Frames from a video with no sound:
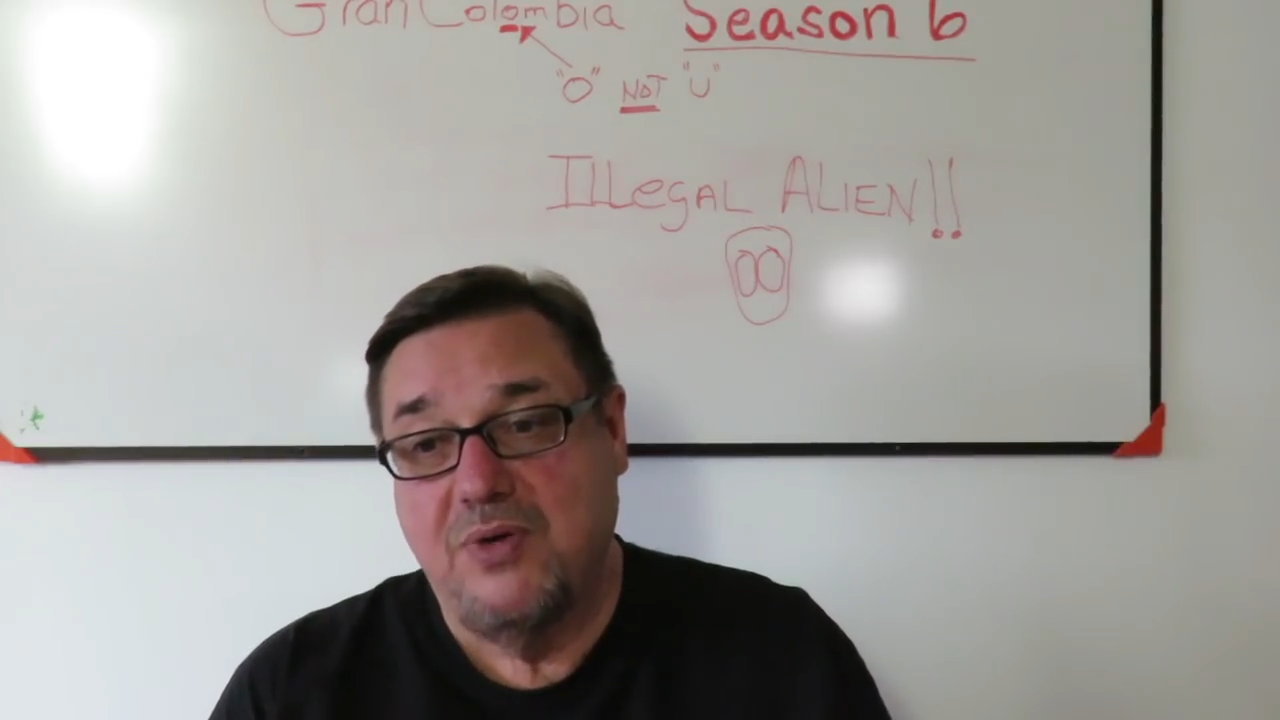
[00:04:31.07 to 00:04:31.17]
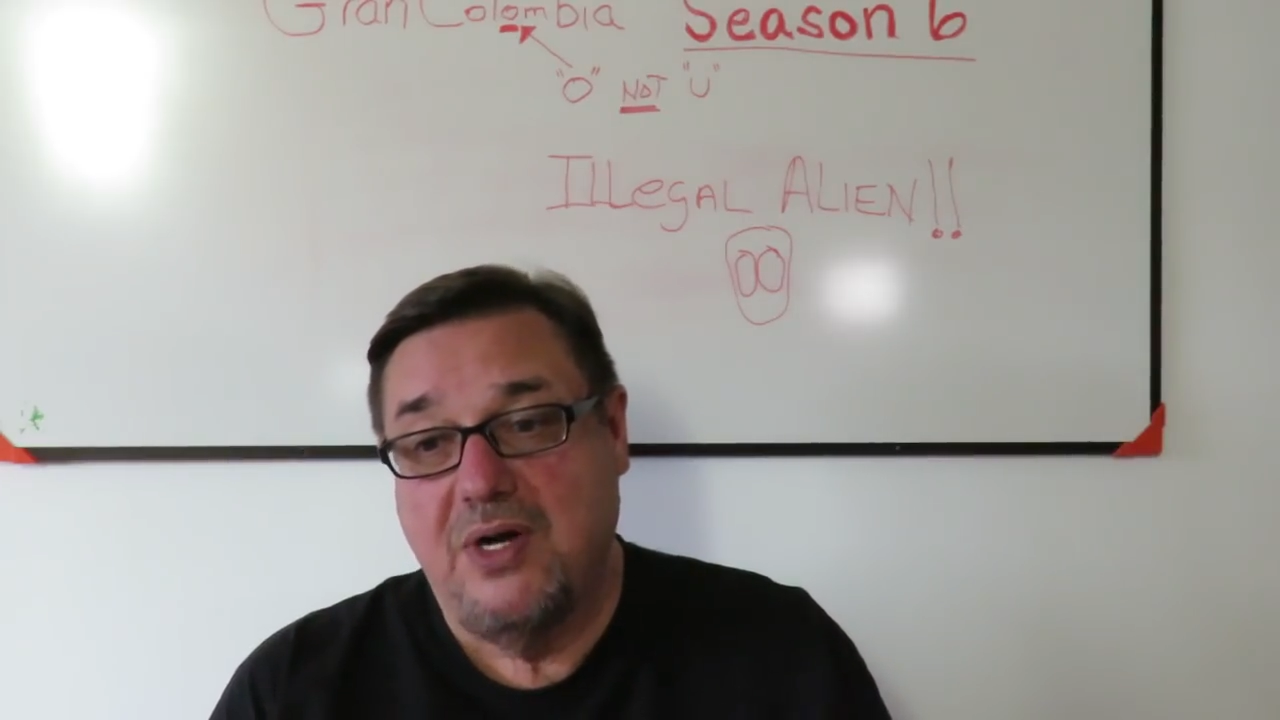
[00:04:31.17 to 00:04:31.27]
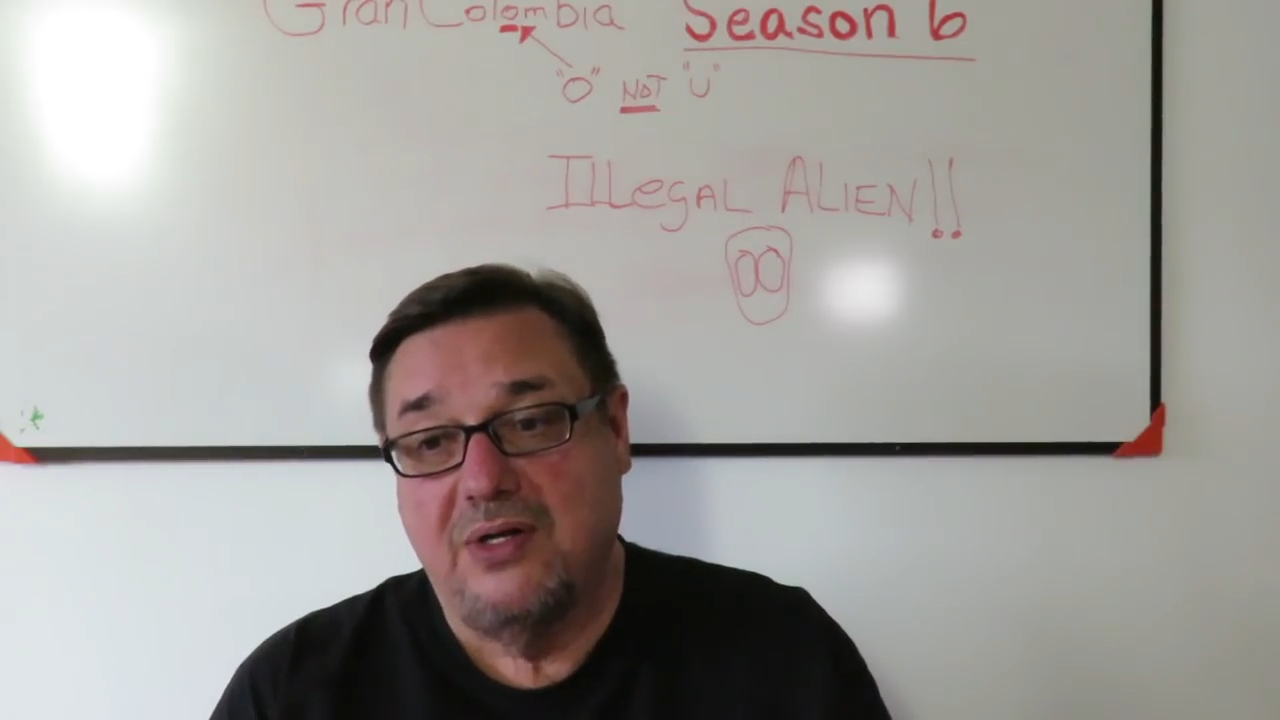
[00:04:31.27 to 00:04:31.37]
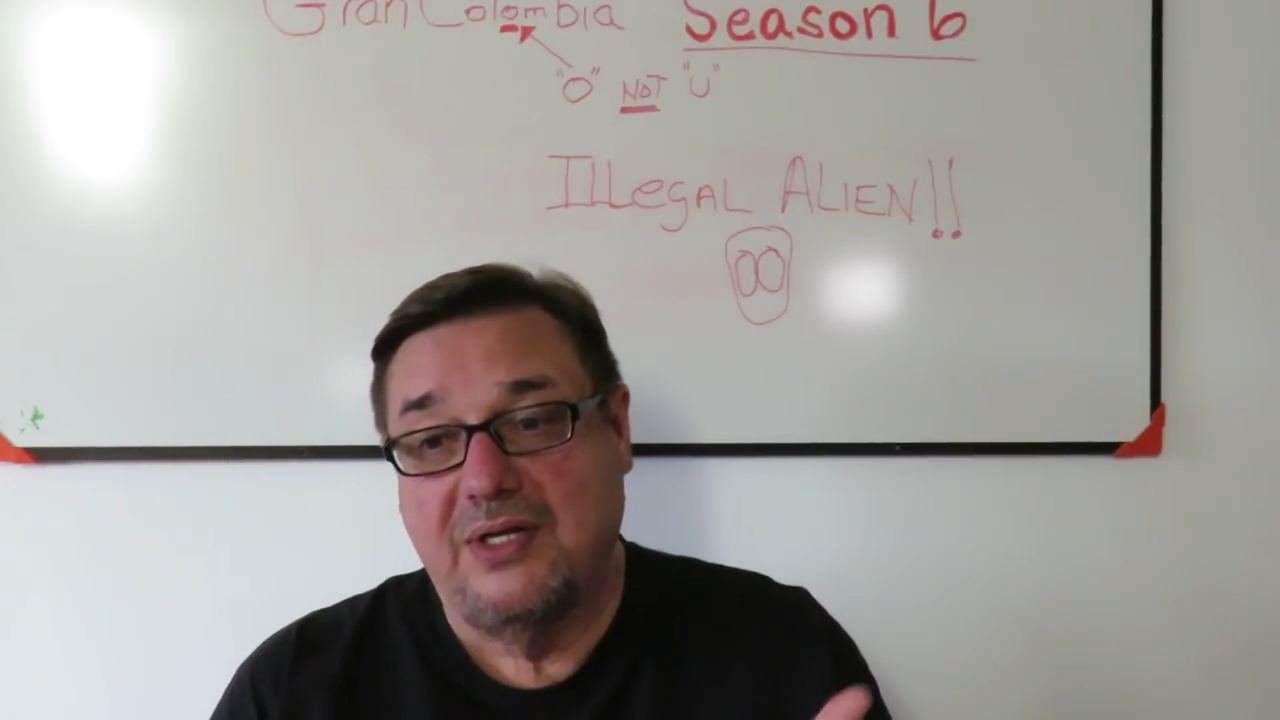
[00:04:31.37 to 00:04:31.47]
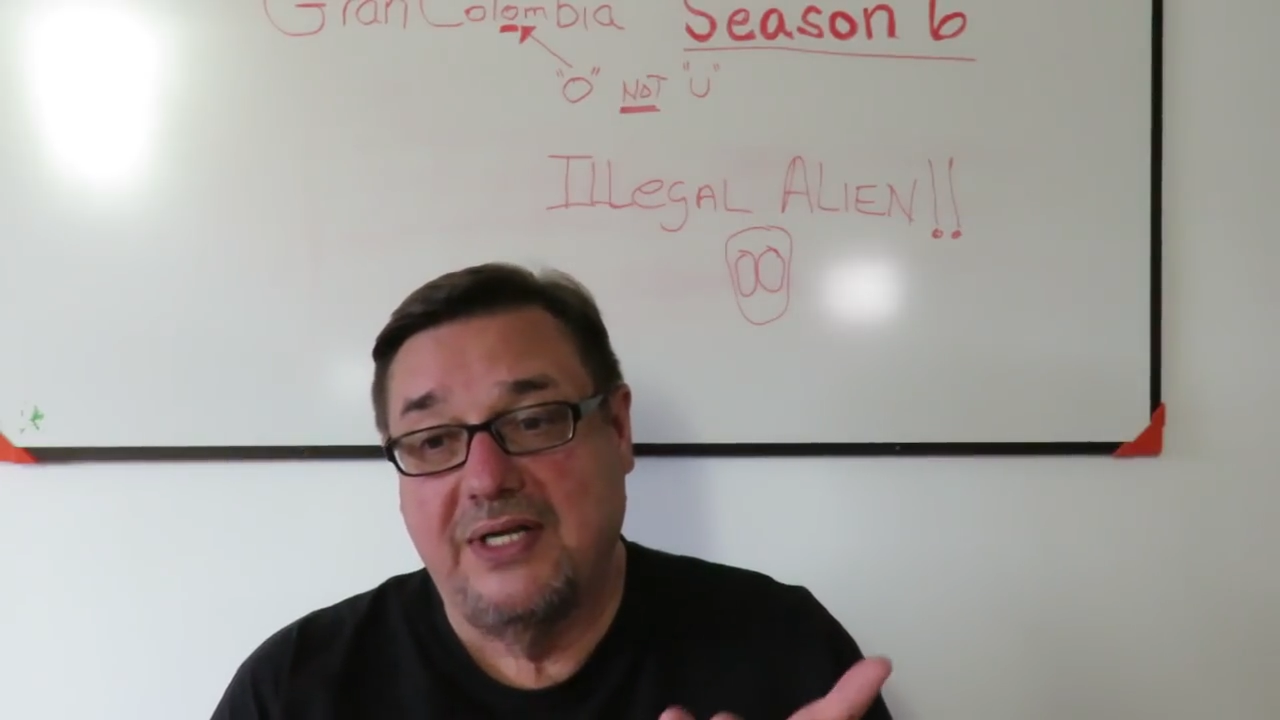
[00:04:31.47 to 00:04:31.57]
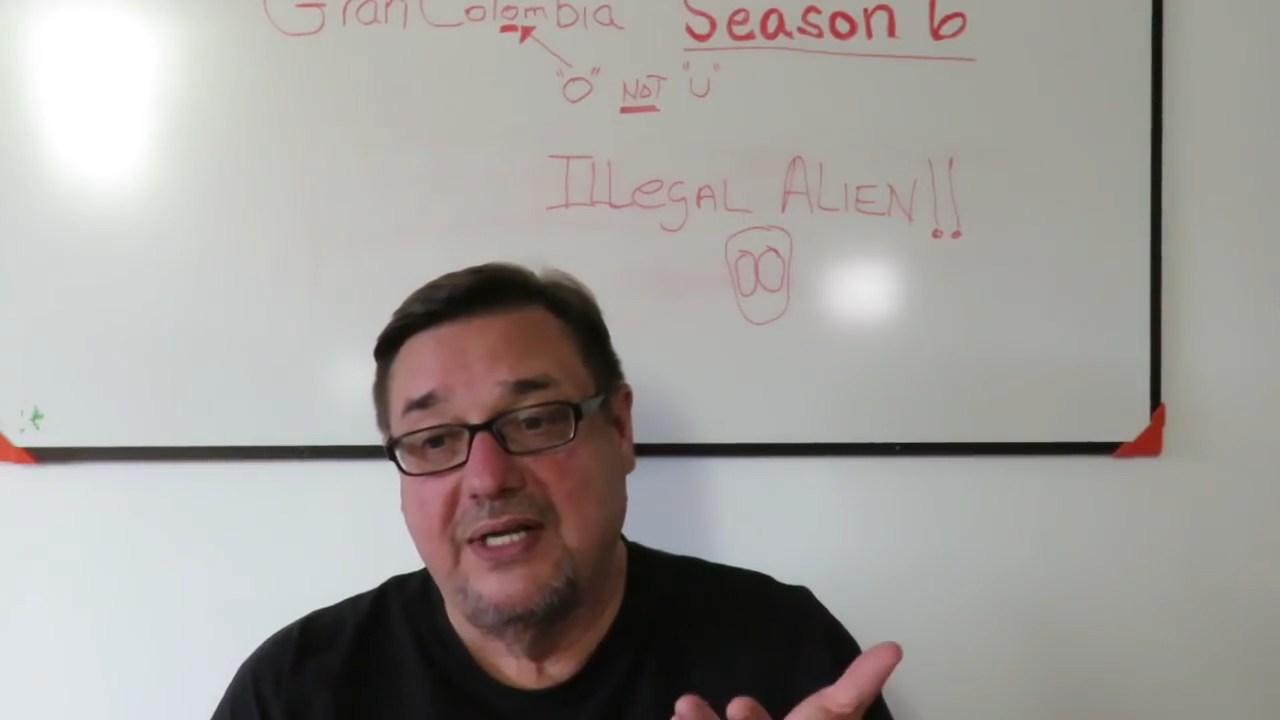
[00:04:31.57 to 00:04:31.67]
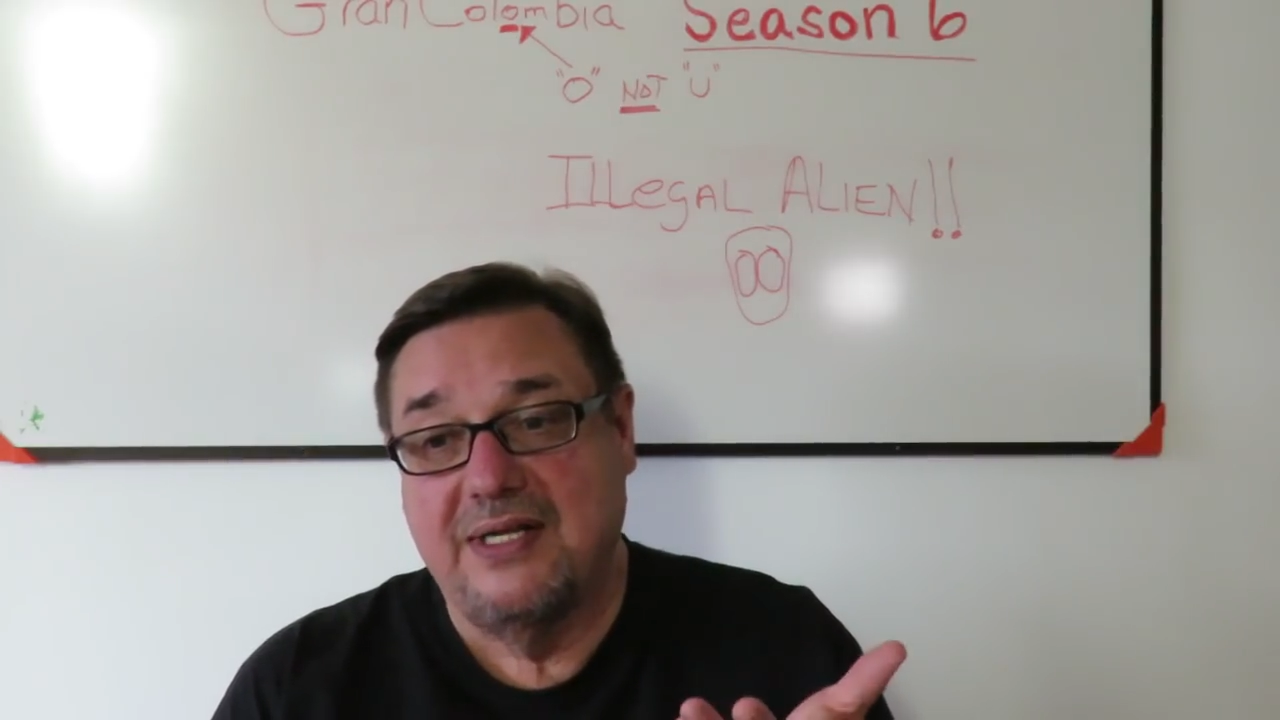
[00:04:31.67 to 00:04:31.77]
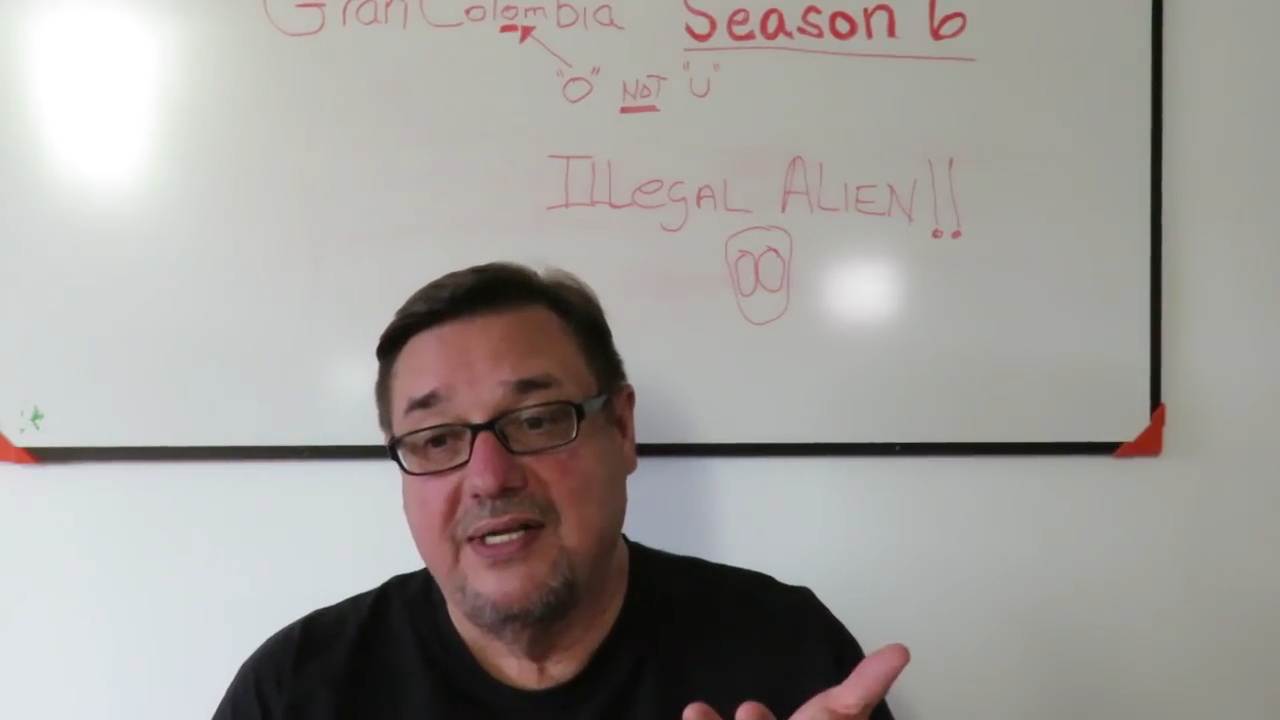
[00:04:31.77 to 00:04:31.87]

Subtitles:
well,